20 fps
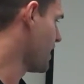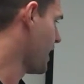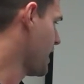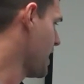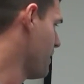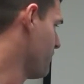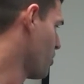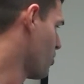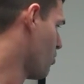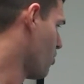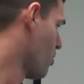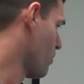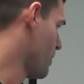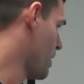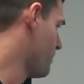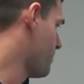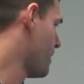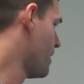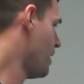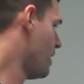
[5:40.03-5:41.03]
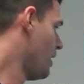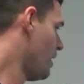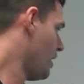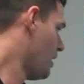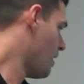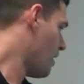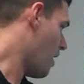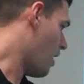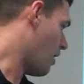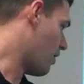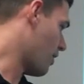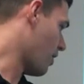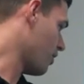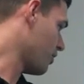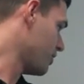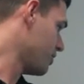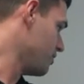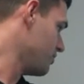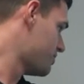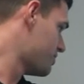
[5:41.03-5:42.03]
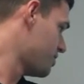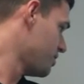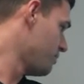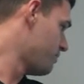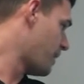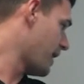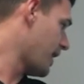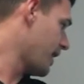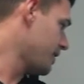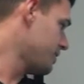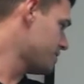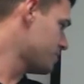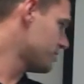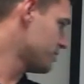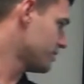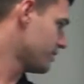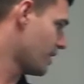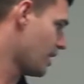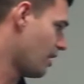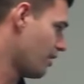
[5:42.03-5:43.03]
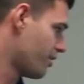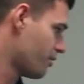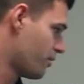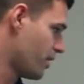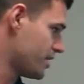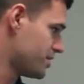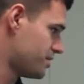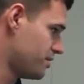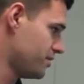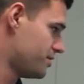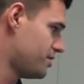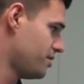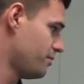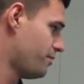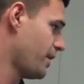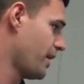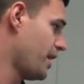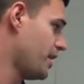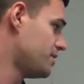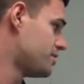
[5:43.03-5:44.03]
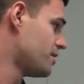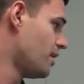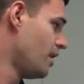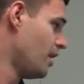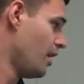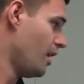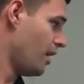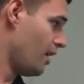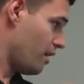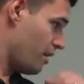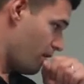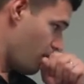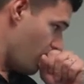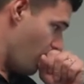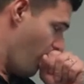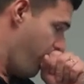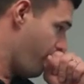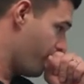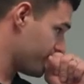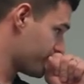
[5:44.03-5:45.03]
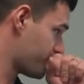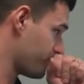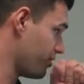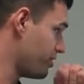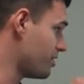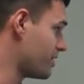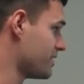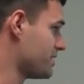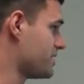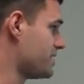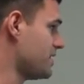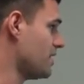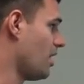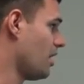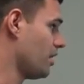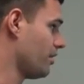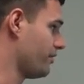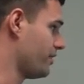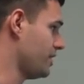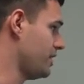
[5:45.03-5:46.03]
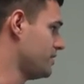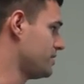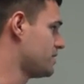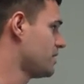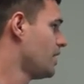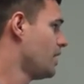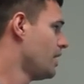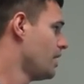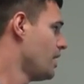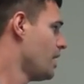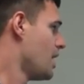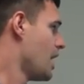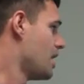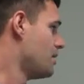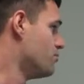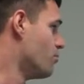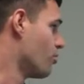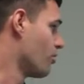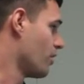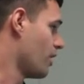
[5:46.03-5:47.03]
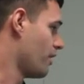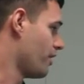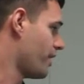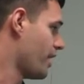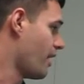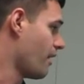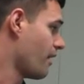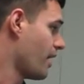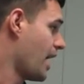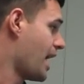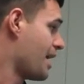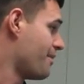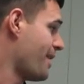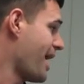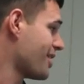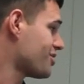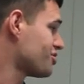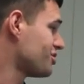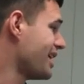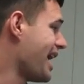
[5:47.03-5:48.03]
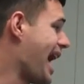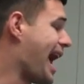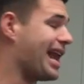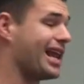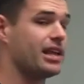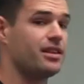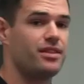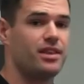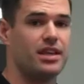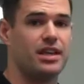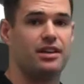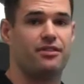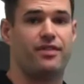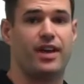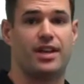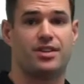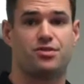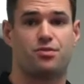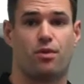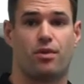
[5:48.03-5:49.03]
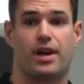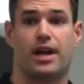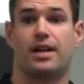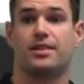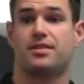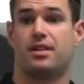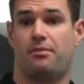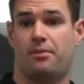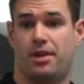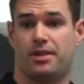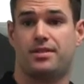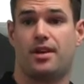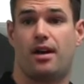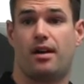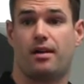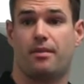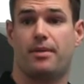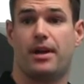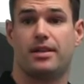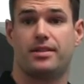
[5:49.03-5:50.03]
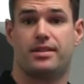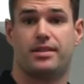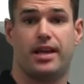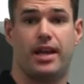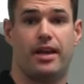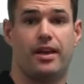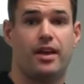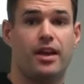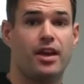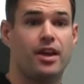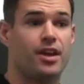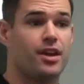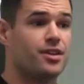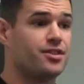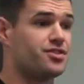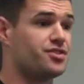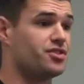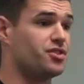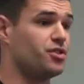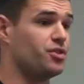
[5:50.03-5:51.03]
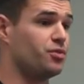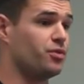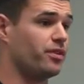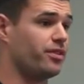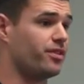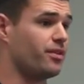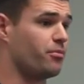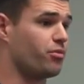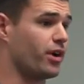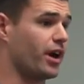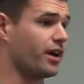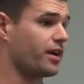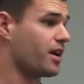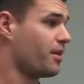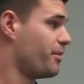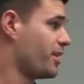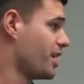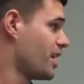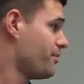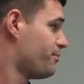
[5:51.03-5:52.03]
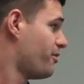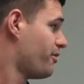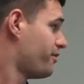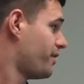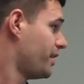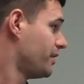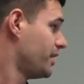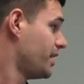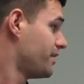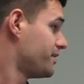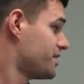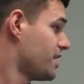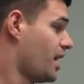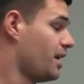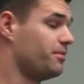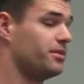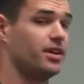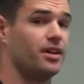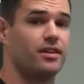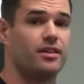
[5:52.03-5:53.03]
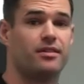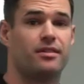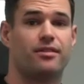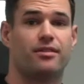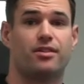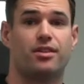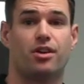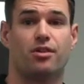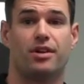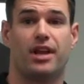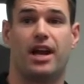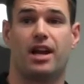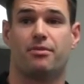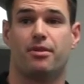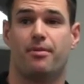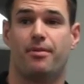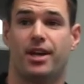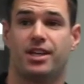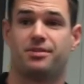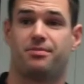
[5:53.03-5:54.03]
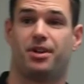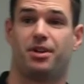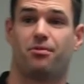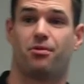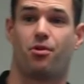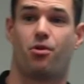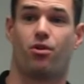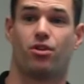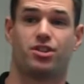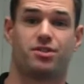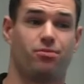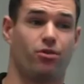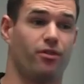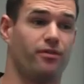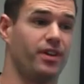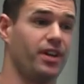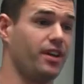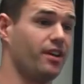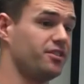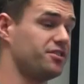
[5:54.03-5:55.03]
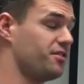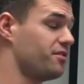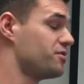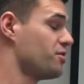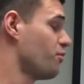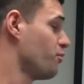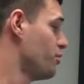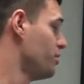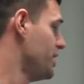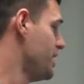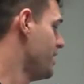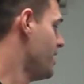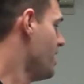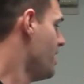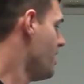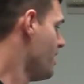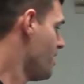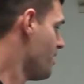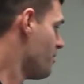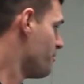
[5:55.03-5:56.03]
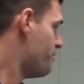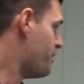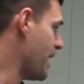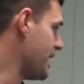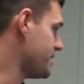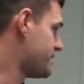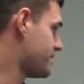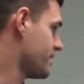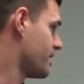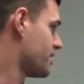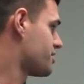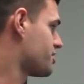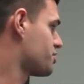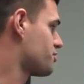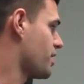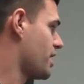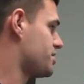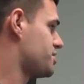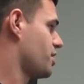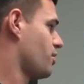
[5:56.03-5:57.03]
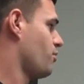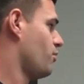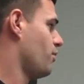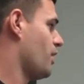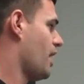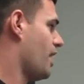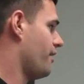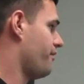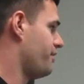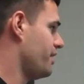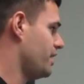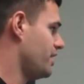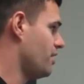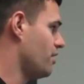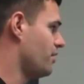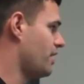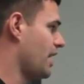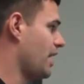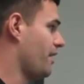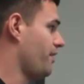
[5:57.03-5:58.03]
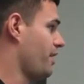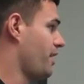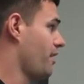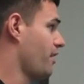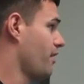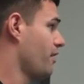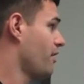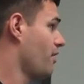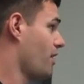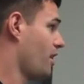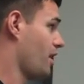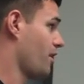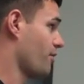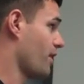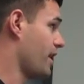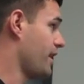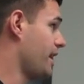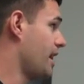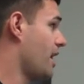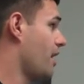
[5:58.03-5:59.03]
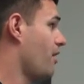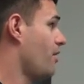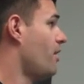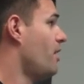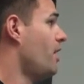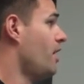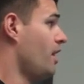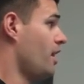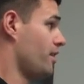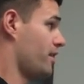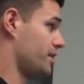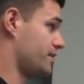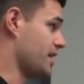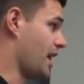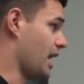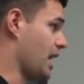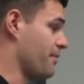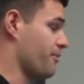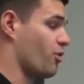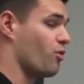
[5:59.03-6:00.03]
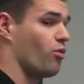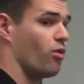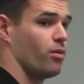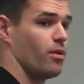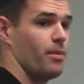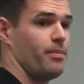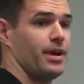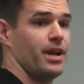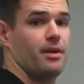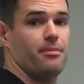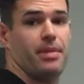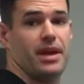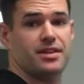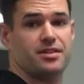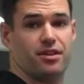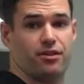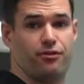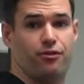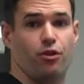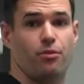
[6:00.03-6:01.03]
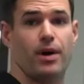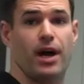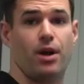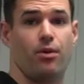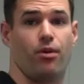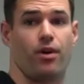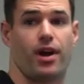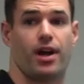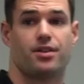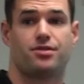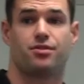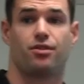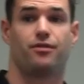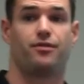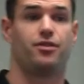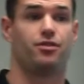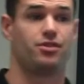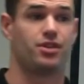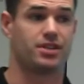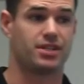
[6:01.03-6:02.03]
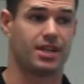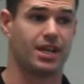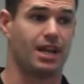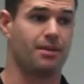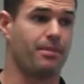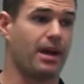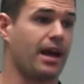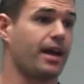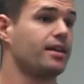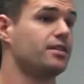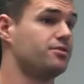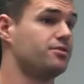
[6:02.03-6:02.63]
dynamic warm-up on our YouTube page, the HealthQuest YouTube page, so you can see all of these and more on there. And I'm actually adding the advanced workouts that I'm going to talk about today soon. With the break coming up, I'll finally have time to go down to my basement and record some more videos. There's a really basic stretching uh, video down there uh, right now, the dynamic warm-up, and a basic full-body workout. So if you're just getting back